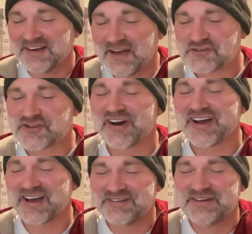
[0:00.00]
So I
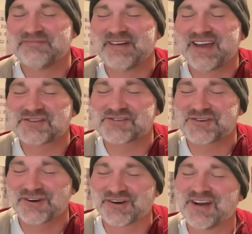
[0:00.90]
had to make
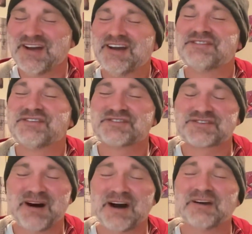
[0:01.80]
sure to
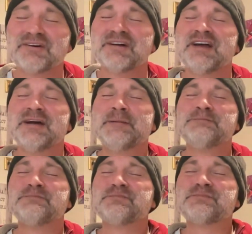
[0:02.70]
smile.
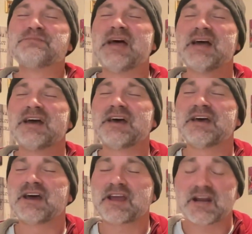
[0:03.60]
And
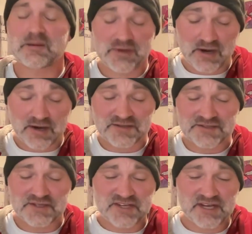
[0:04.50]
I got to be honest,
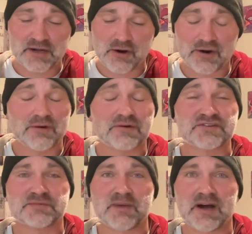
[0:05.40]
it's getting harder to
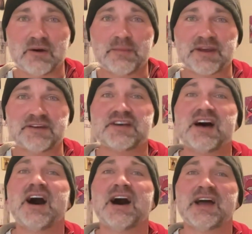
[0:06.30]
smile because
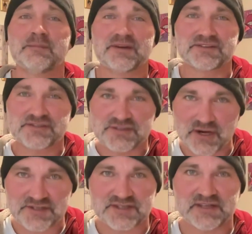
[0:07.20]
I am
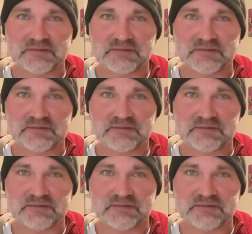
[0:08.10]
exhausted.